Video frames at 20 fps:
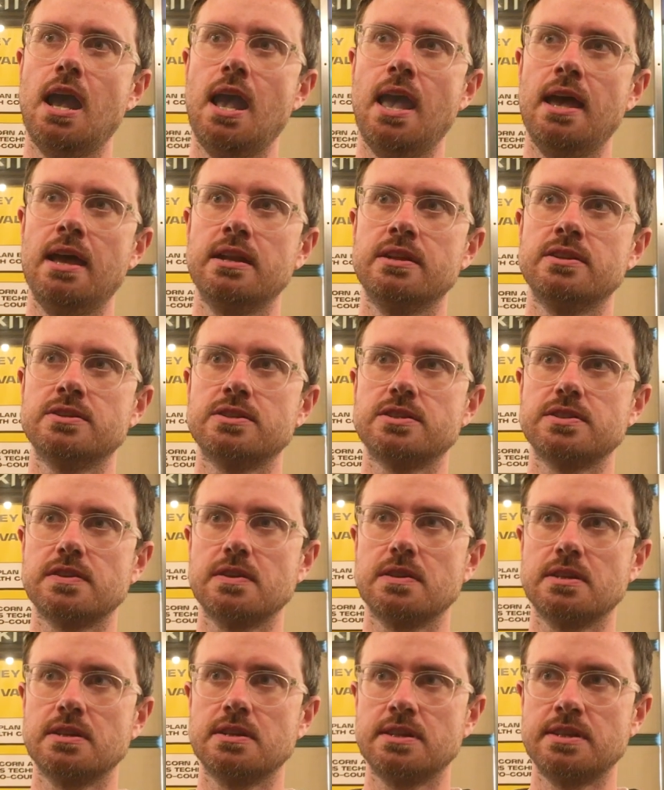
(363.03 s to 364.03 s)
And
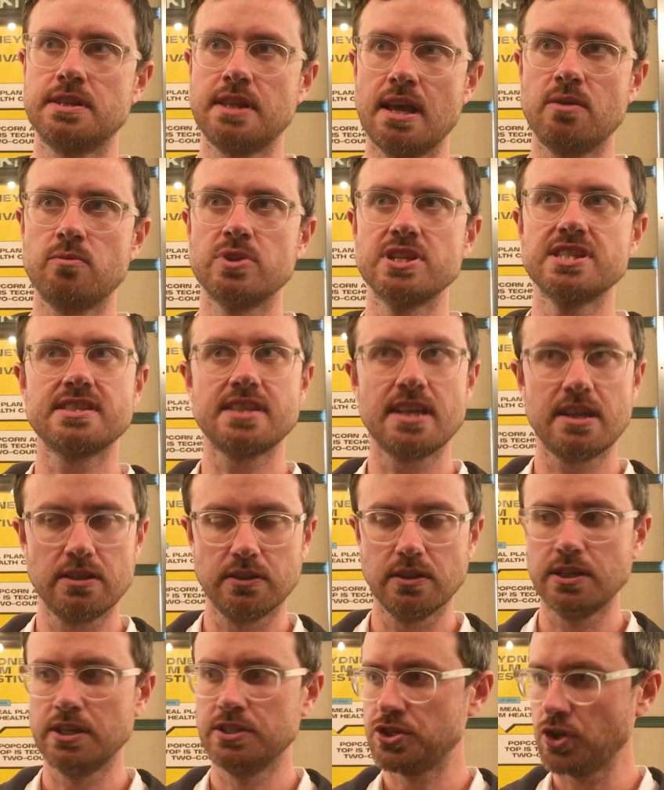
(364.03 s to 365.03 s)
then we
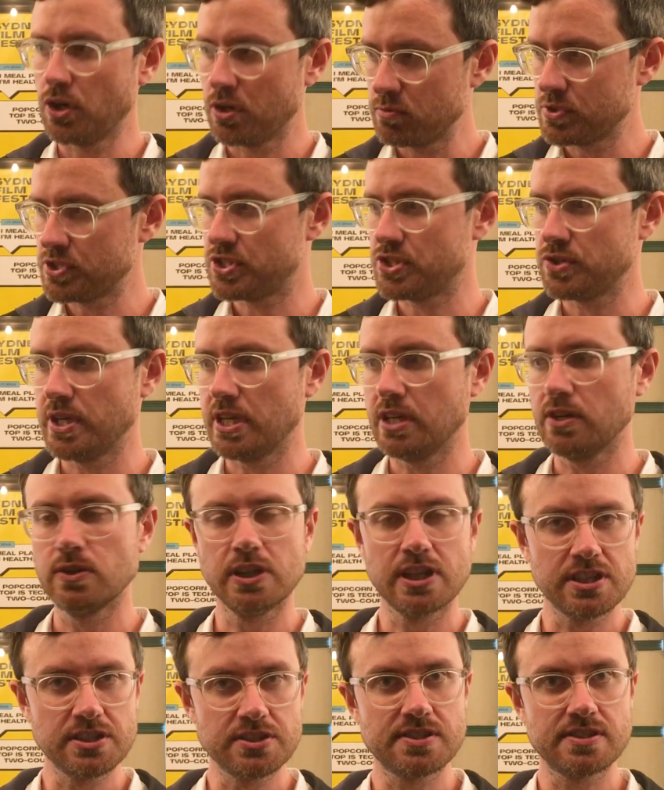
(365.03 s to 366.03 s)
settled, and John was doing
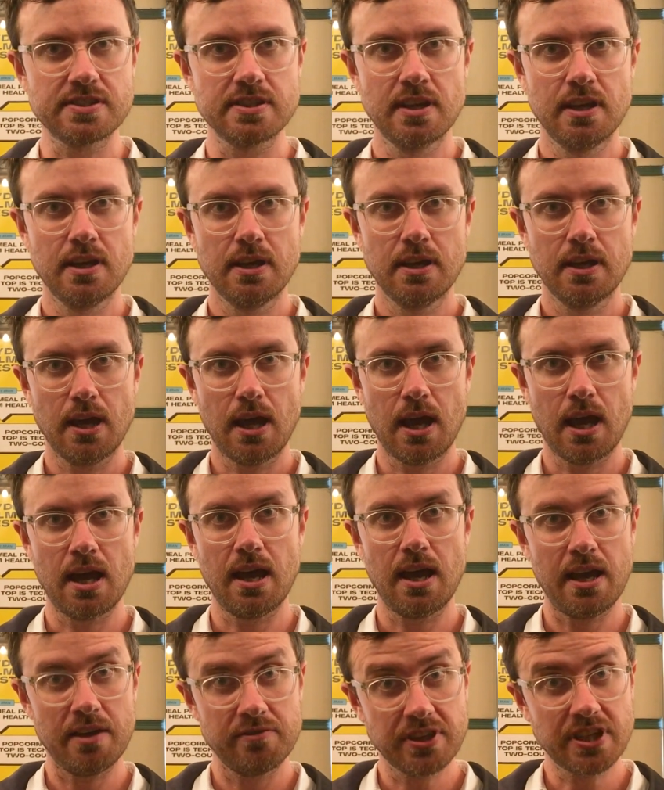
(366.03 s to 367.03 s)
all his
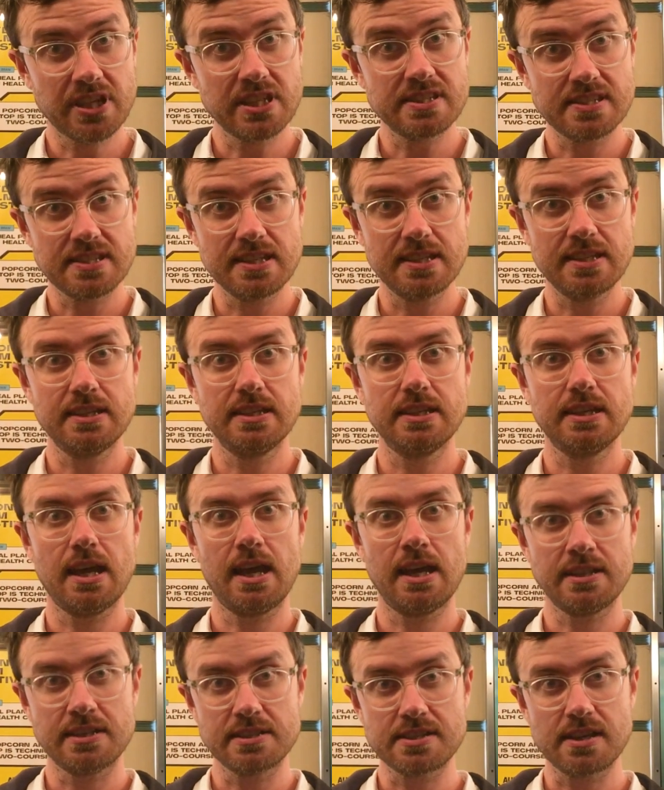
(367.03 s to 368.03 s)
advocacy
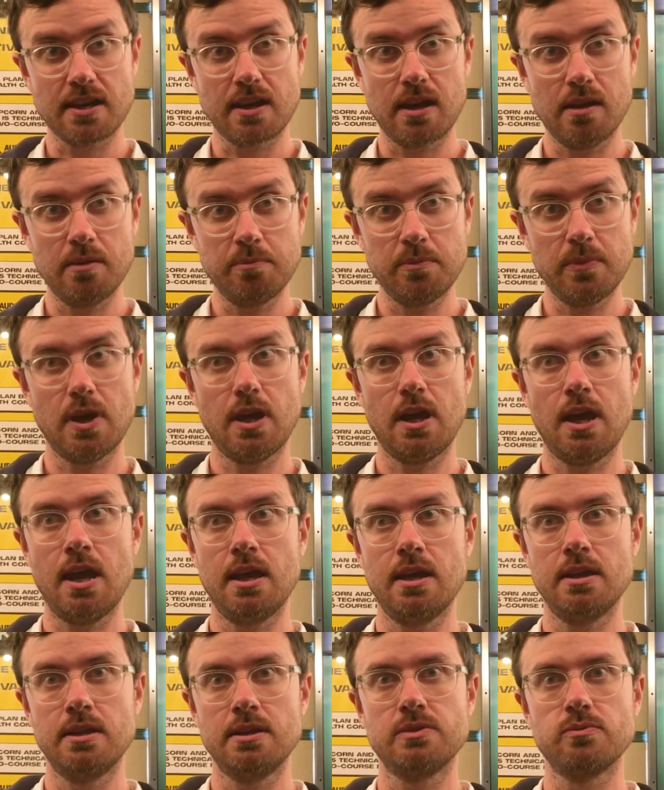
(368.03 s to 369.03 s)
at the time,
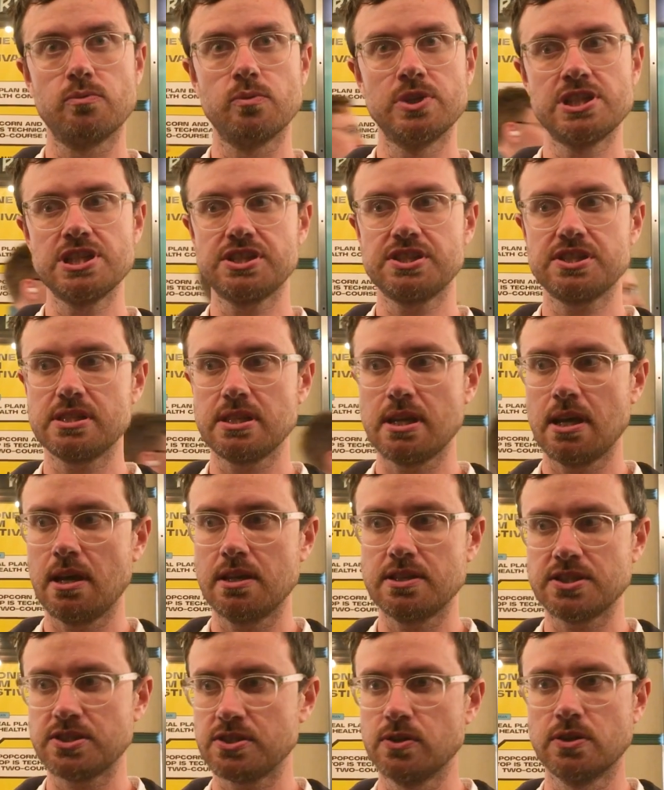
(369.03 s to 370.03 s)
and we just
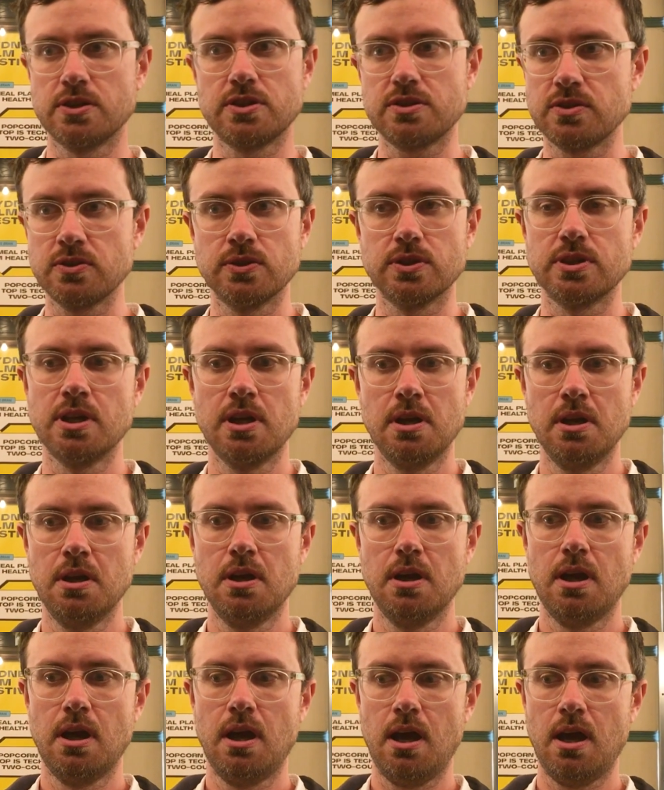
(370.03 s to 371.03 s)
thought,
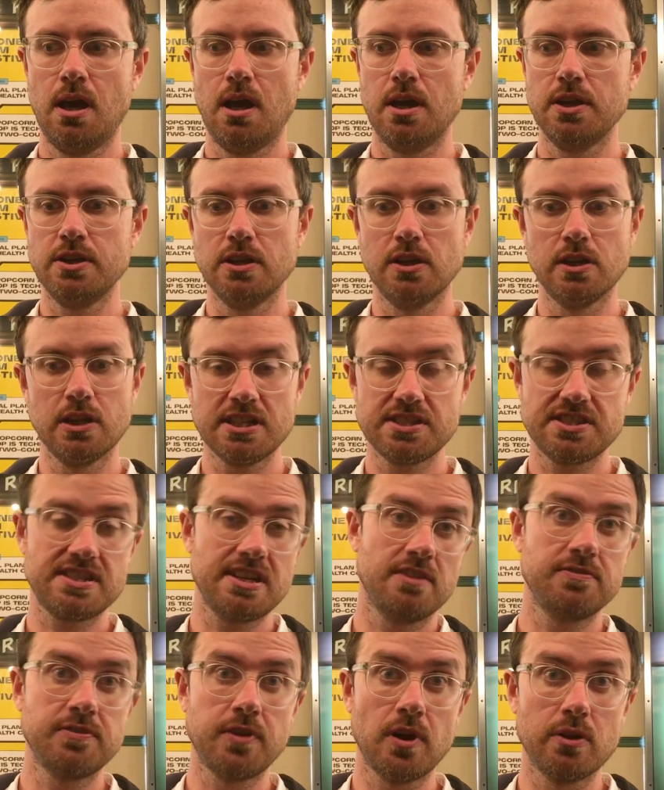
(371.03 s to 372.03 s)
let's
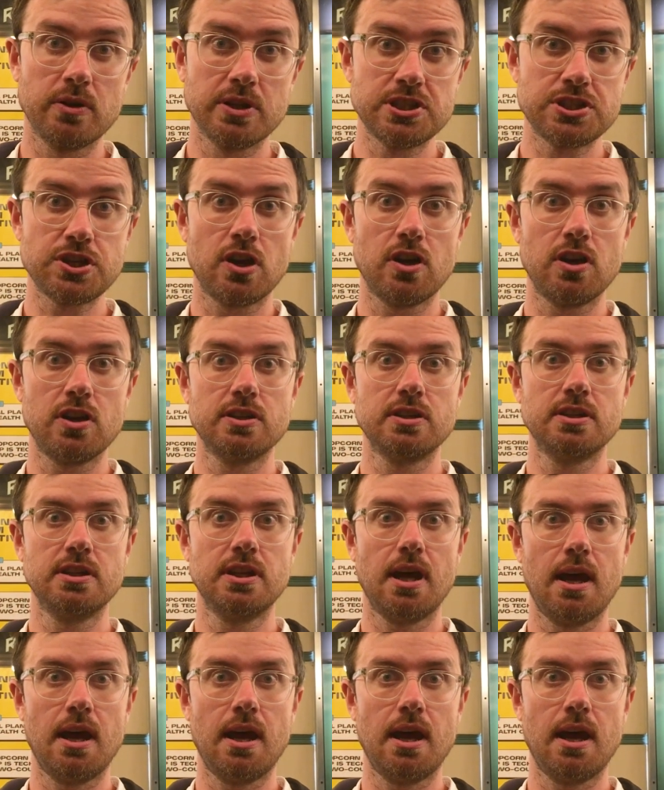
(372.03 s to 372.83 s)
start following John.